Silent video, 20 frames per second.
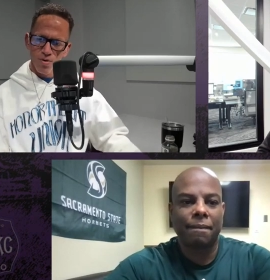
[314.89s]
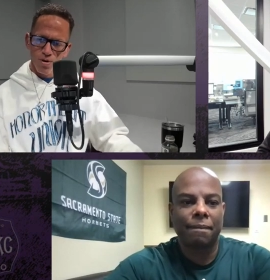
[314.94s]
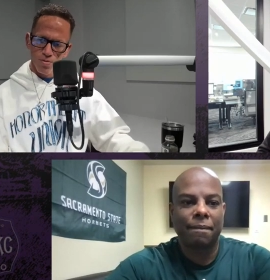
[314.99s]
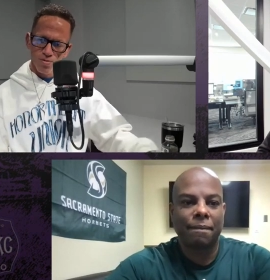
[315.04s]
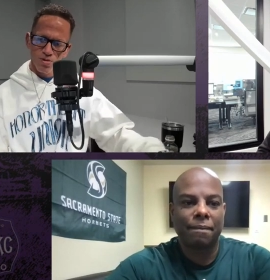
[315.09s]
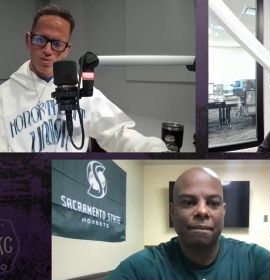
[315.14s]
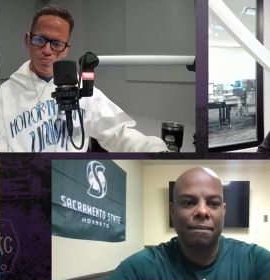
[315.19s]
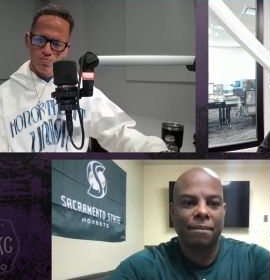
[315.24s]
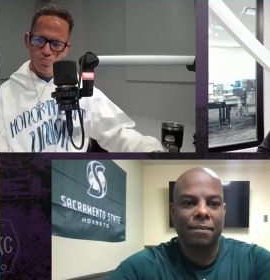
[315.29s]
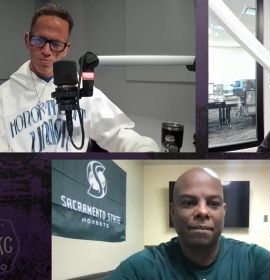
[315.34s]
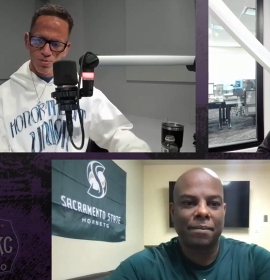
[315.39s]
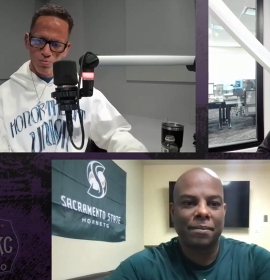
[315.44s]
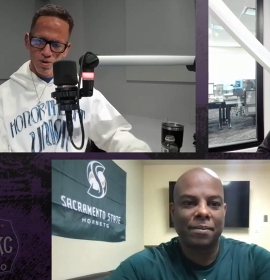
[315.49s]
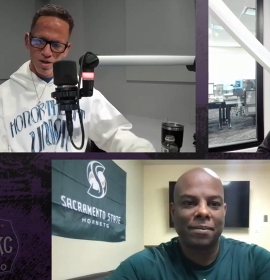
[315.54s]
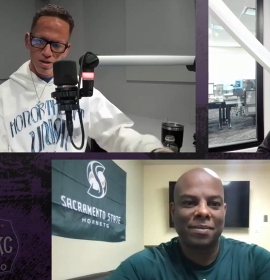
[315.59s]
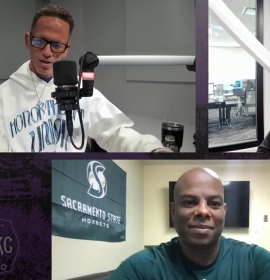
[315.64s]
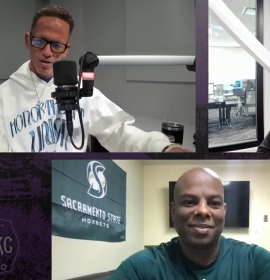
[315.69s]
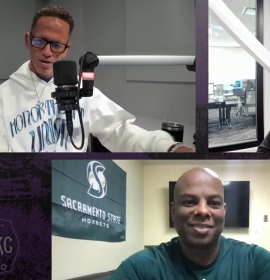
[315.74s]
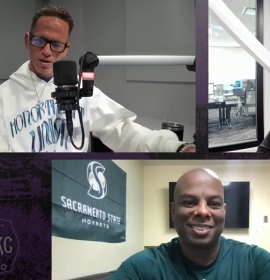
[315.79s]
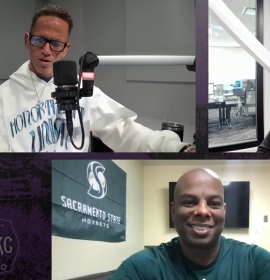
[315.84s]
Speaker 1: Why don't we
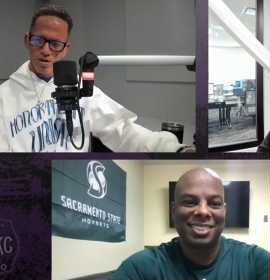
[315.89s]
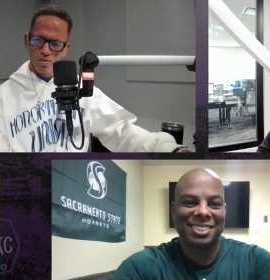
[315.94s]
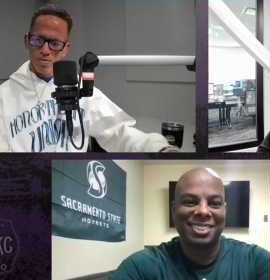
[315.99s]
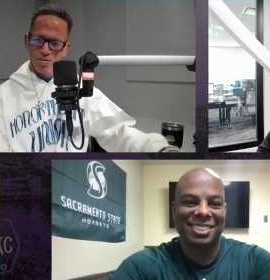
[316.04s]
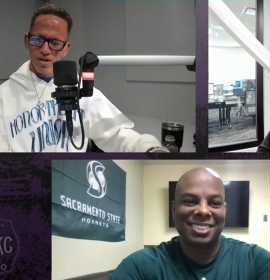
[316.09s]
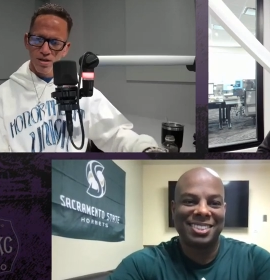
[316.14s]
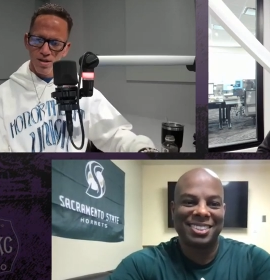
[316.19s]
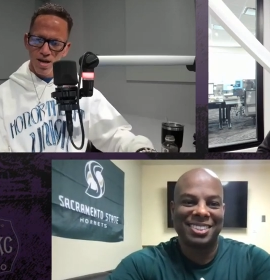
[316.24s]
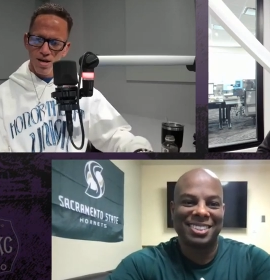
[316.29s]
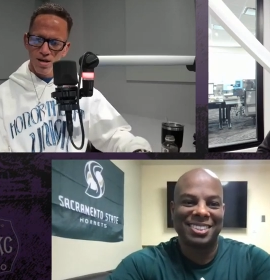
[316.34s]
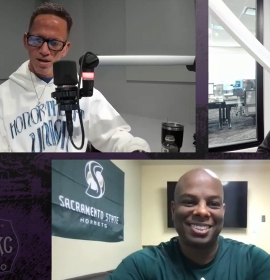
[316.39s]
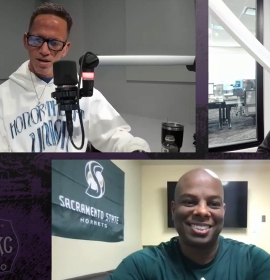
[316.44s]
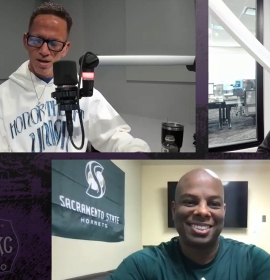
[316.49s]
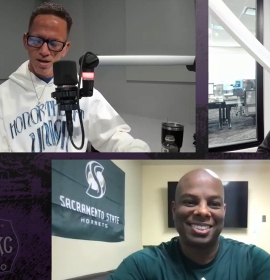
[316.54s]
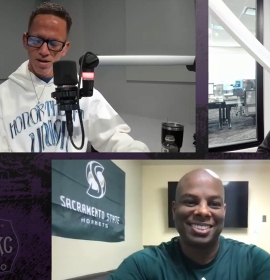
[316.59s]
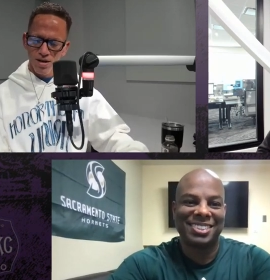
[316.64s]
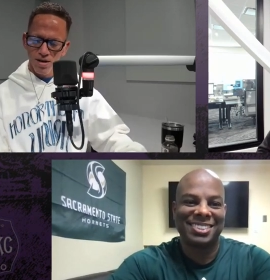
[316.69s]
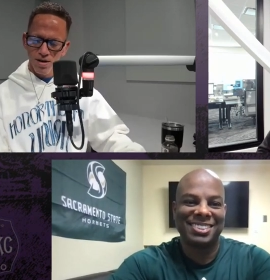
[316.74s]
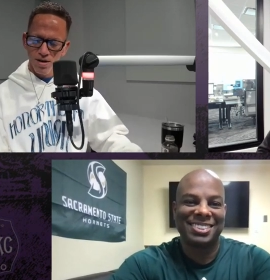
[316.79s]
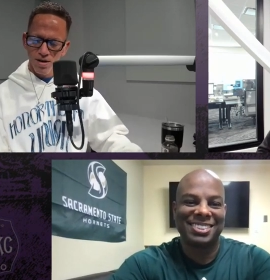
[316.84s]
sprinkle a little bit of that
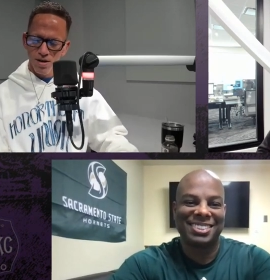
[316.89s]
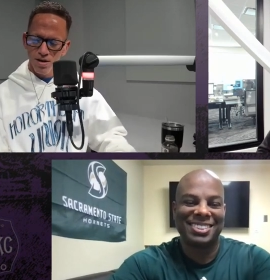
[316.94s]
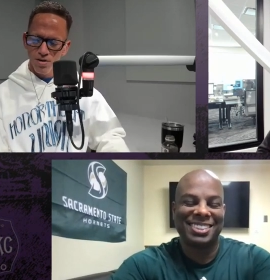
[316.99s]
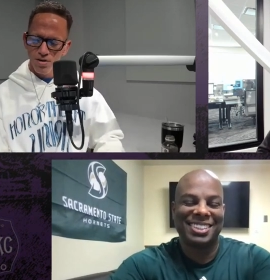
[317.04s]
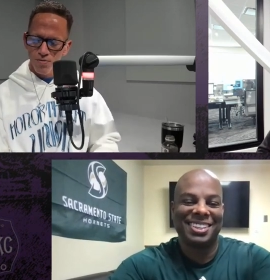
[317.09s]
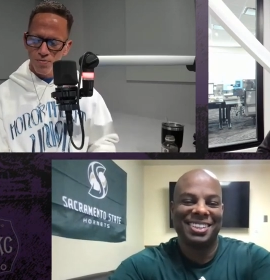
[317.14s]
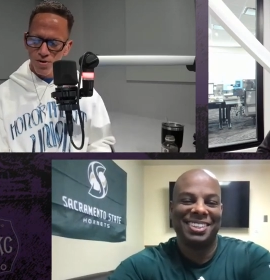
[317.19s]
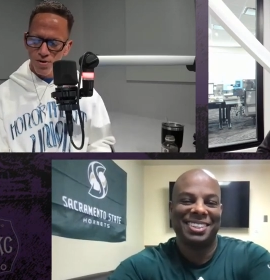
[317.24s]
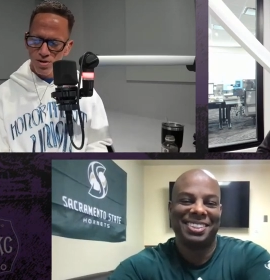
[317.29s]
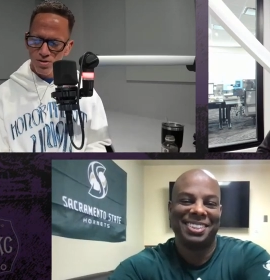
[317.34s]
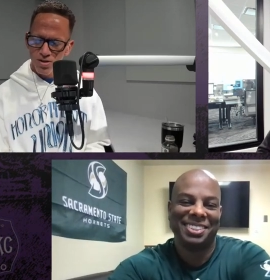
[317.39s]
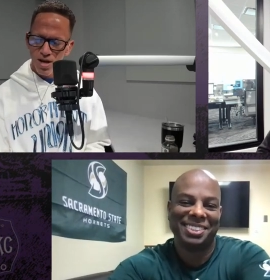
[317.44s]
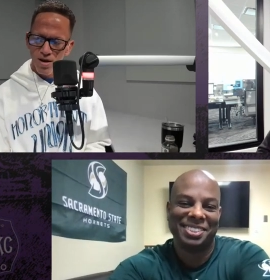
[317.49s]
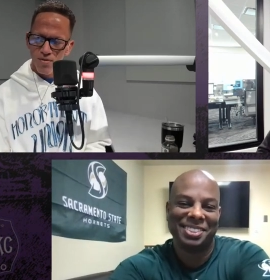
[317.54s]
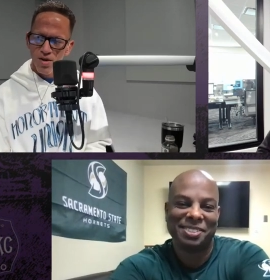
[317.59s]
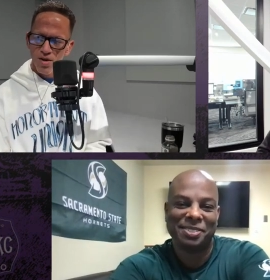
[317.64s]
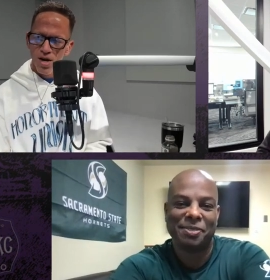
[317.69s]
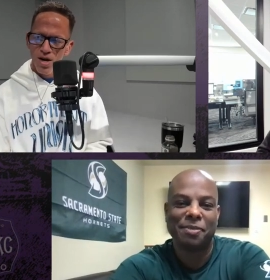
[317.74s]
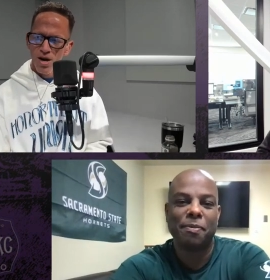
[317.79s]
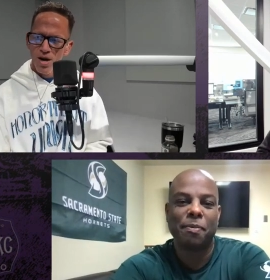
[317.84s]
here, here in the first half?